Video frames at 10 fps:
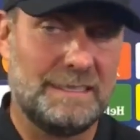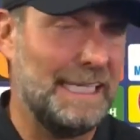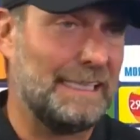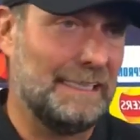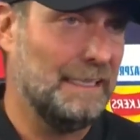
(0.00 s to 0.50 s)

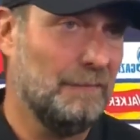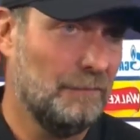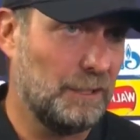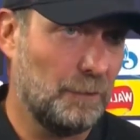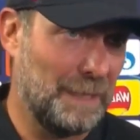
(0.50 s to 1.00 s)
Exactly,
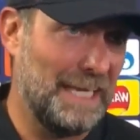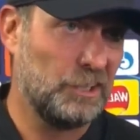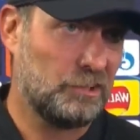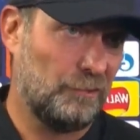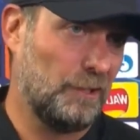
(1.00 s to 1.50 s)
we got
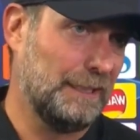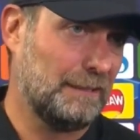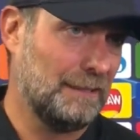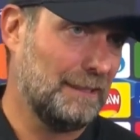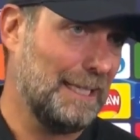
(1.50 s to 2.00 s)
punished for it
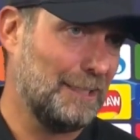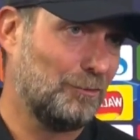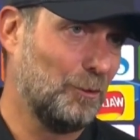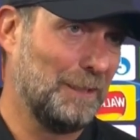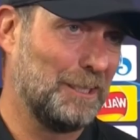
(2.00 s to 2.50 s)
in the
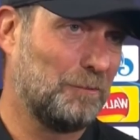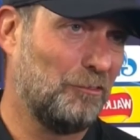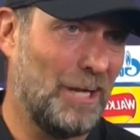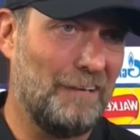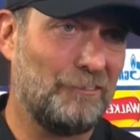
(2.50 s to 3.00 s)
last few minutes
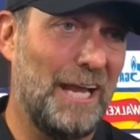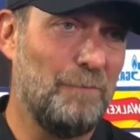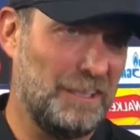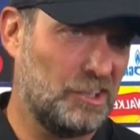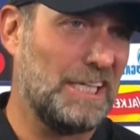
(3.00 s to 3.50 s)
before half
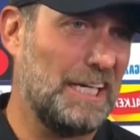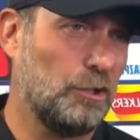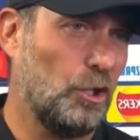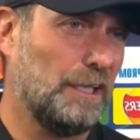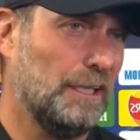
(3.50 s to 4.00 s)
time, but it
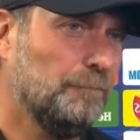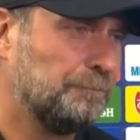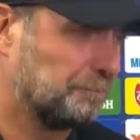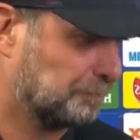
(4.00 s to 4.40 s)
started earlier